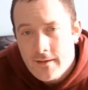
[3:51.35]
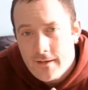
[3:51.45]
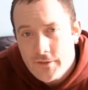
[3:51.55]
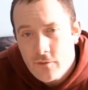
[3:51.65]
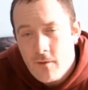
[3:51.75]
Now,
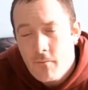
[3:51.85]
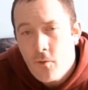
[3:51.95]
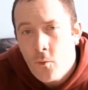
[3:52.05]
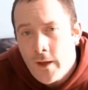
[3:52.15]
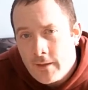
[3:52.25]
do you remember
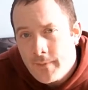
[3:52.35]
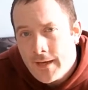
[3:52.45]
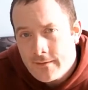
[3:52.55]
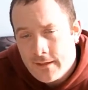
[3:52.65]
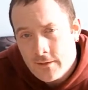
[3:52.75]
way
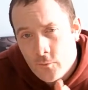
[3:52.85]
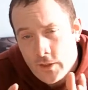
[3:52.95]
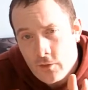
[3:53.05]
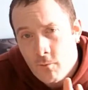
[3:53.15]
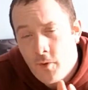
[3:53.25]
back that
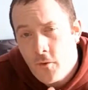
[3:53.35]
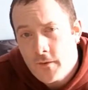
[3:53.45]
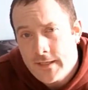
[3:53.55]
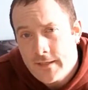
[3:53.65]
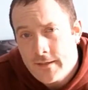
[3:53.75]
when you
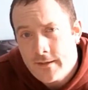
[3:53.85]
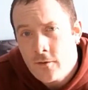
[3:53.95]
borrowed a